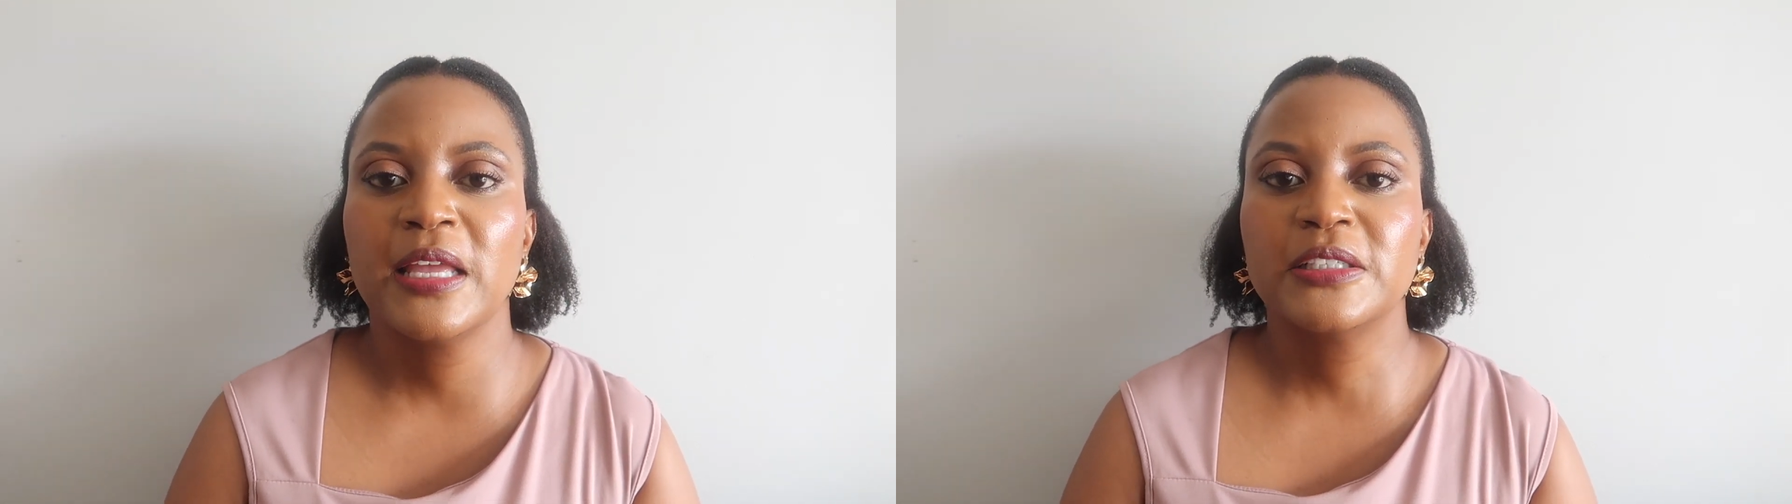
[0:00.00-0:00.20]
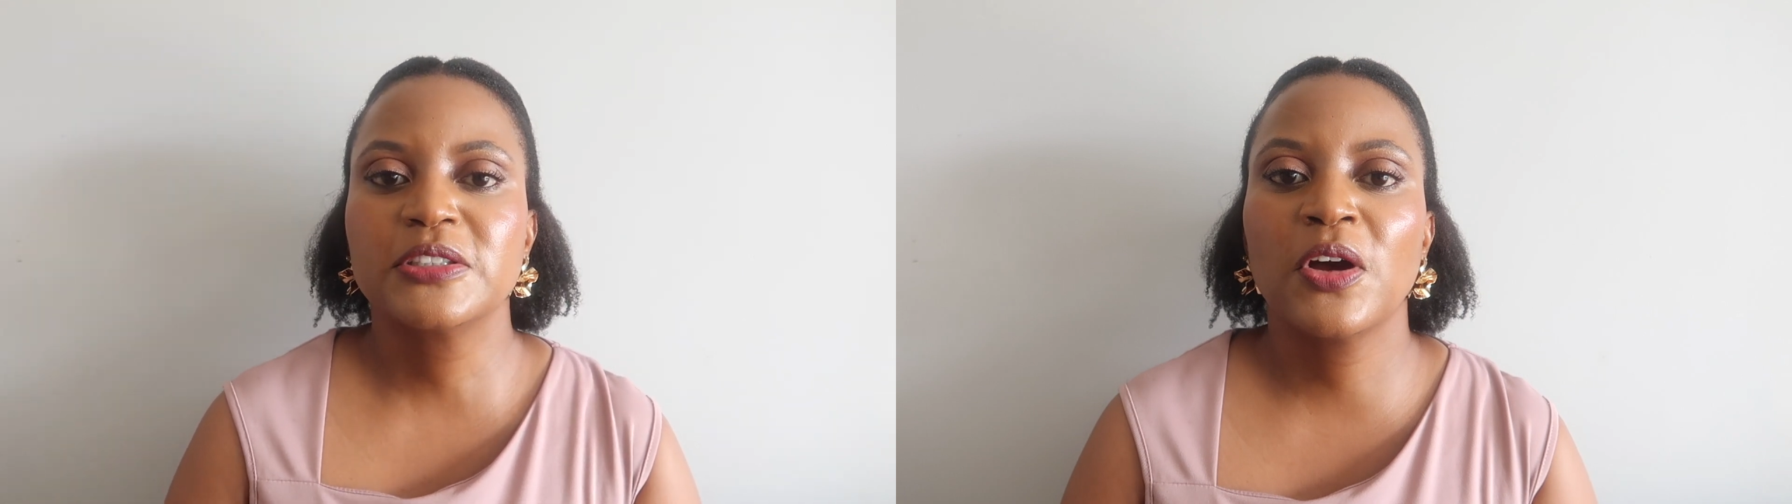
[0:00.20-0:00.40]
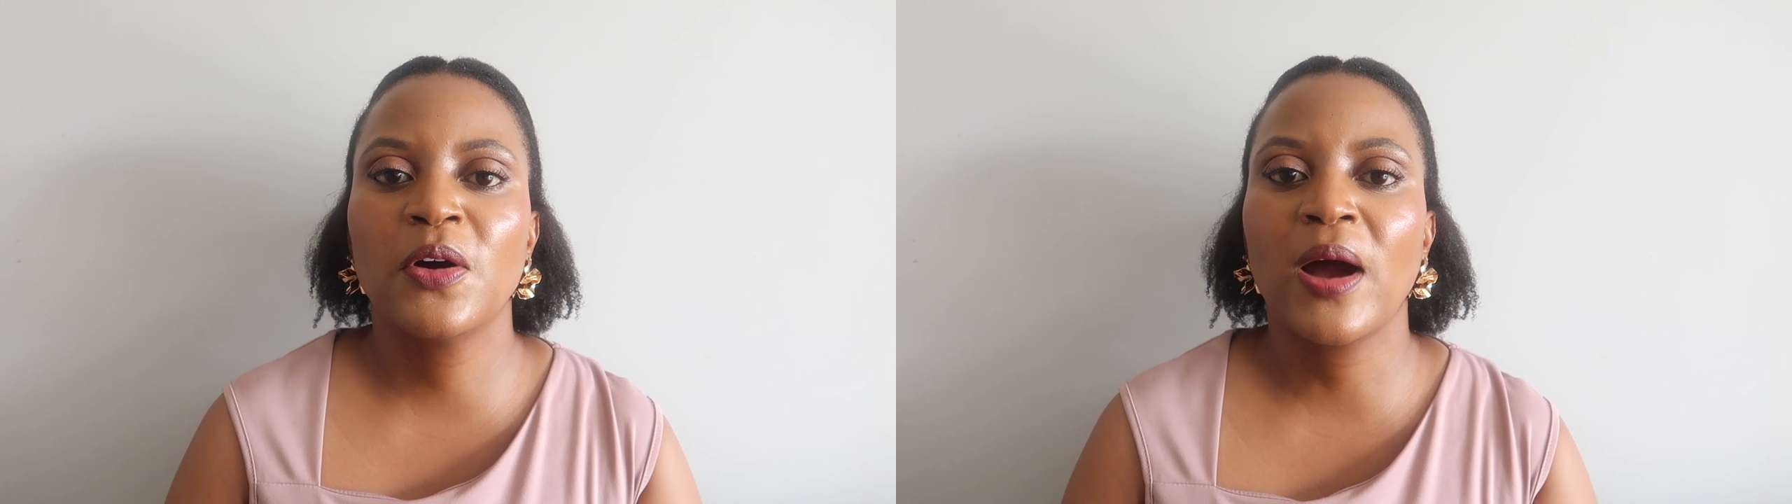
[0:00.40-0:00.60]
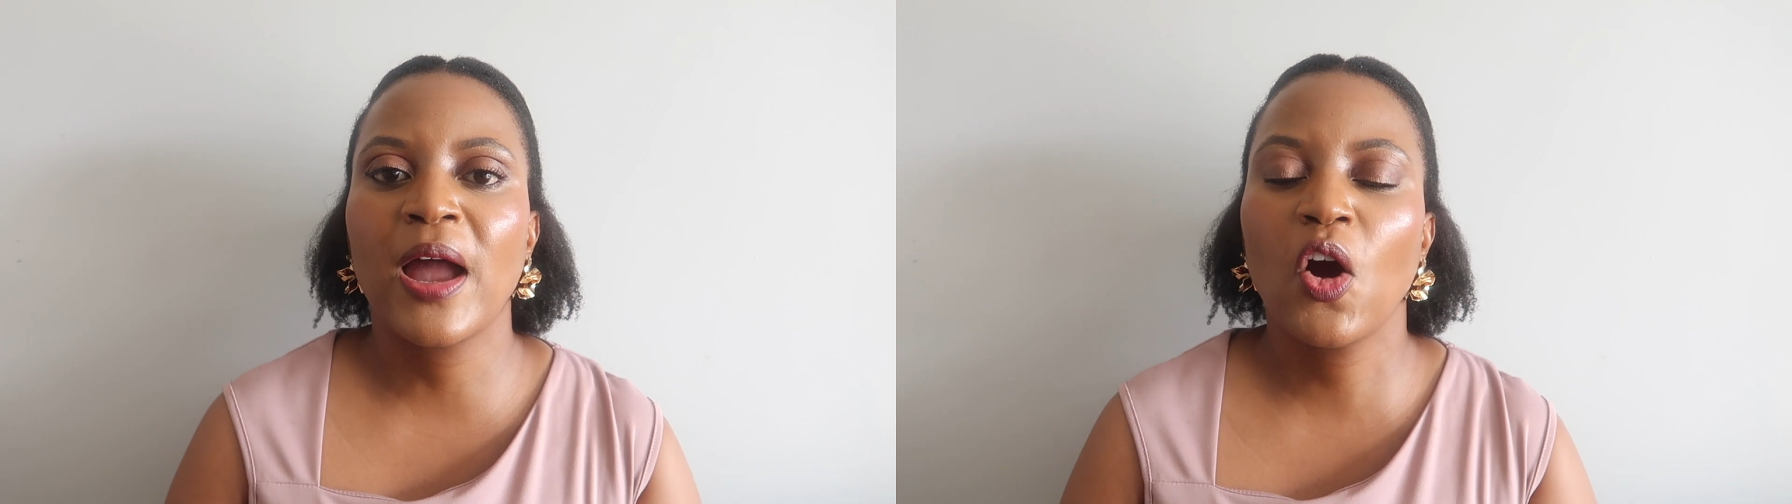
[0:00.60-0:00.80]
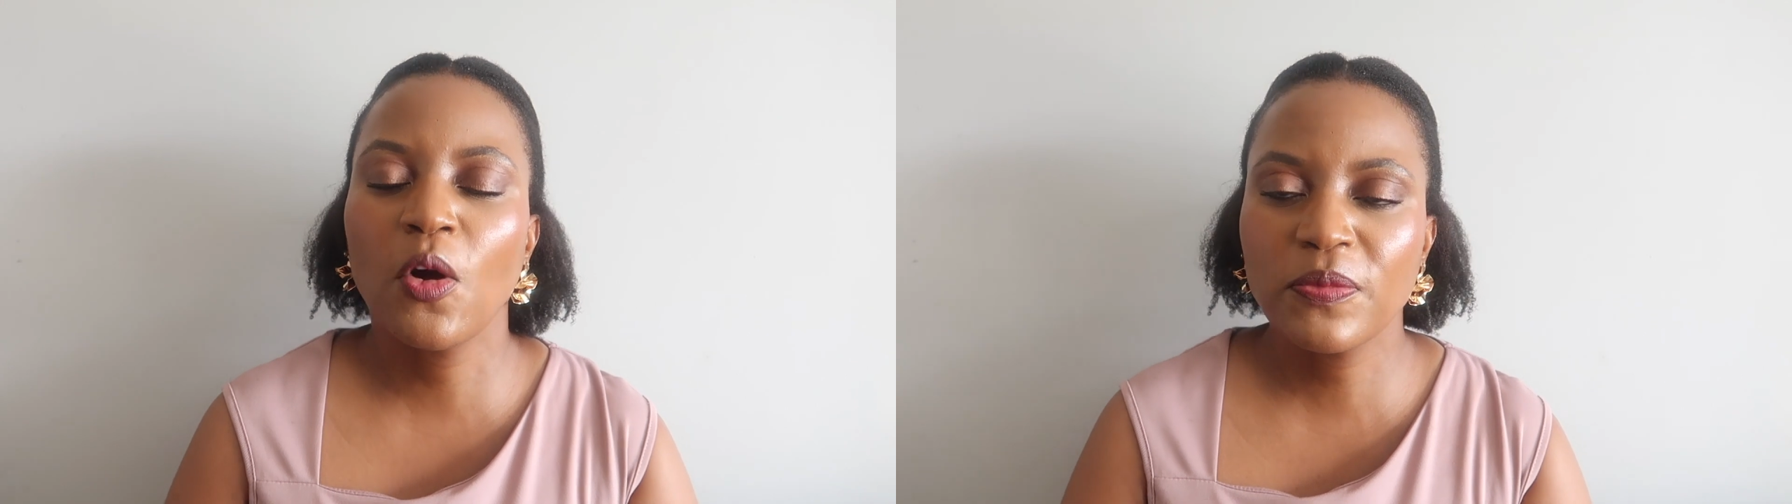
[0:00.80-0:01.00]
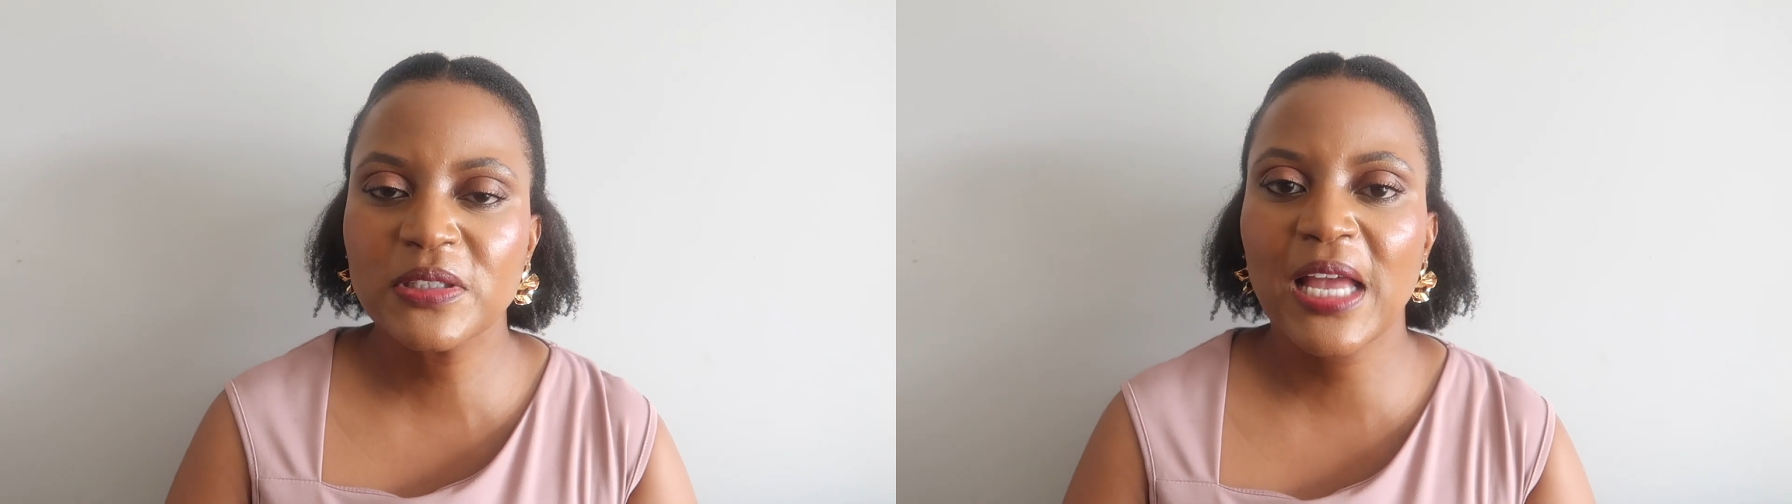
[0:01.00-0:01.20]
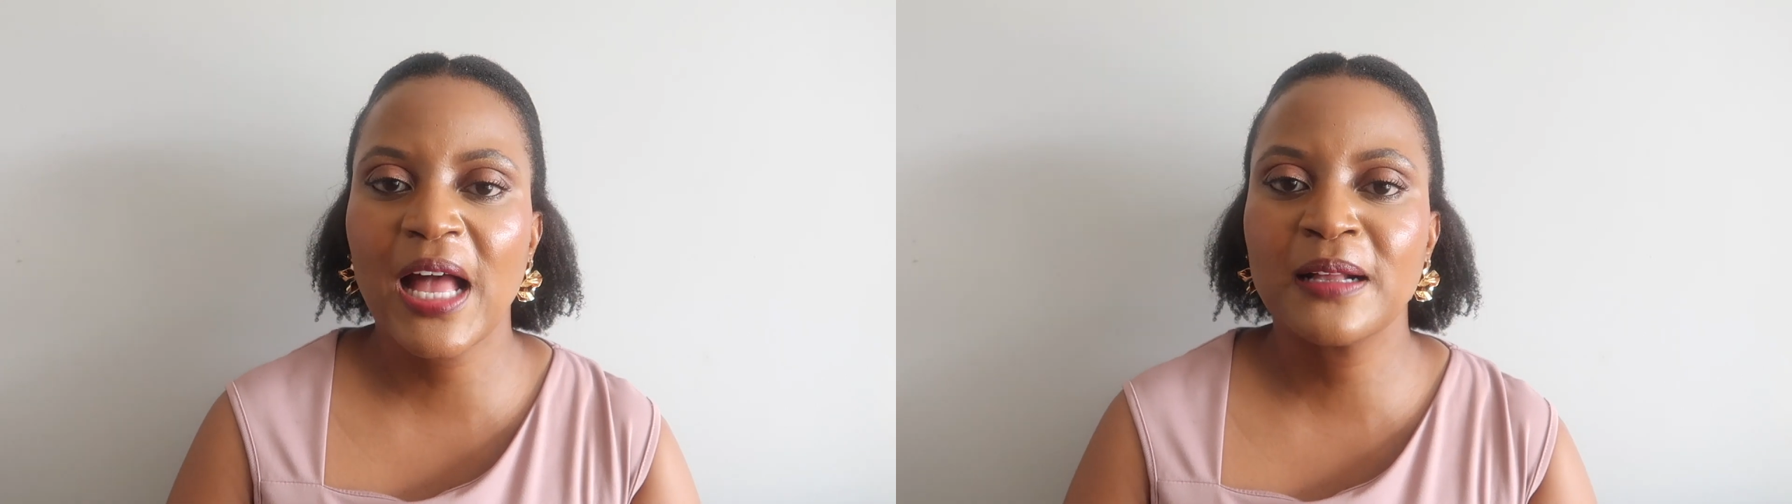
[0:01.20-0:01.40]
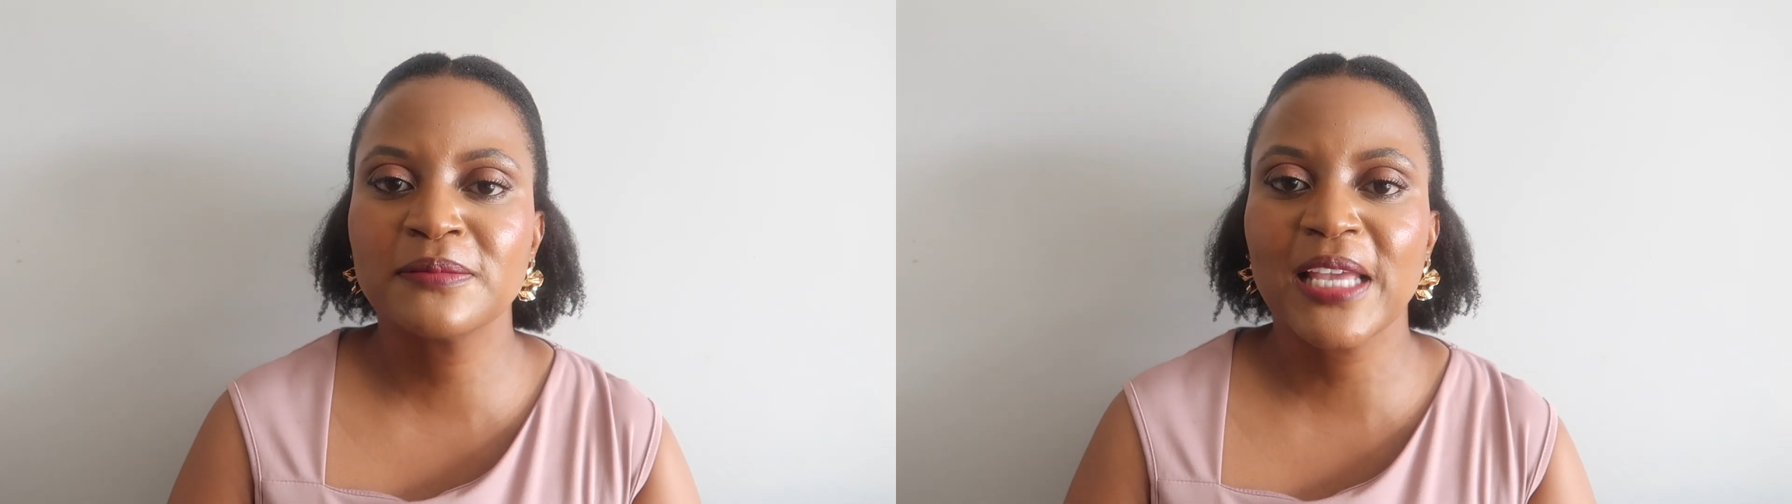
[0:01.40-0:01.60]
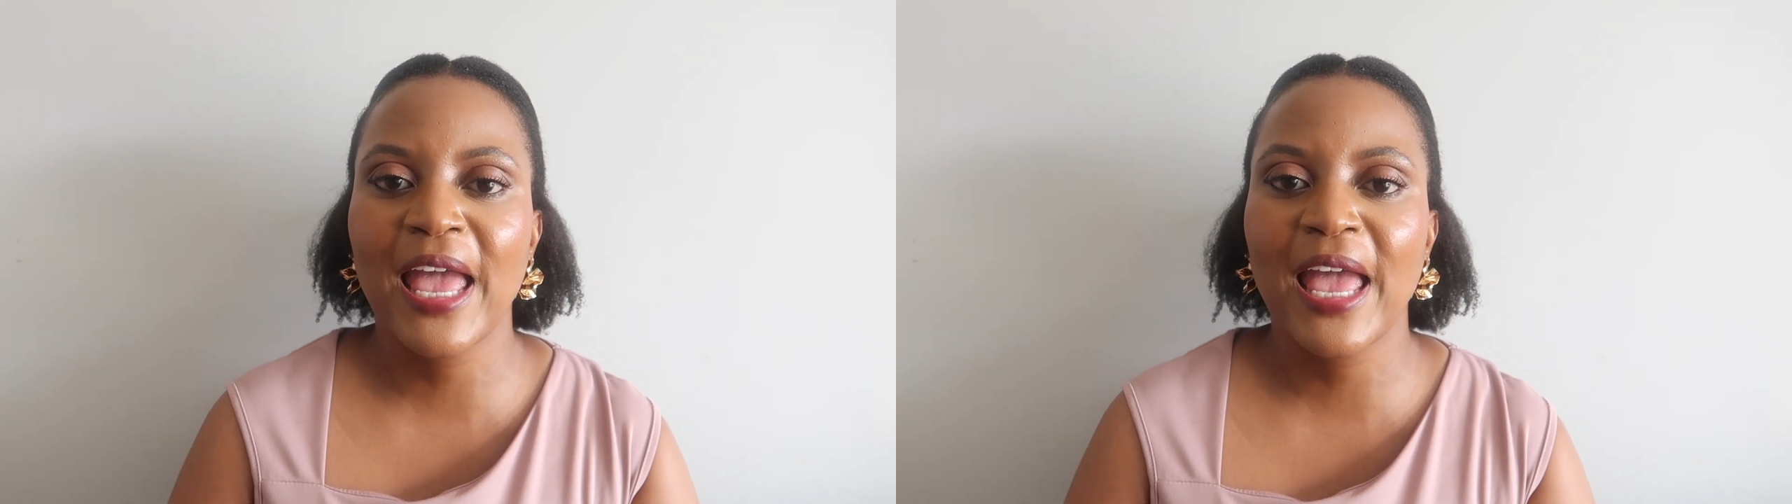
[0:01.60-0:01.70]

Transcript: So I hope this helped,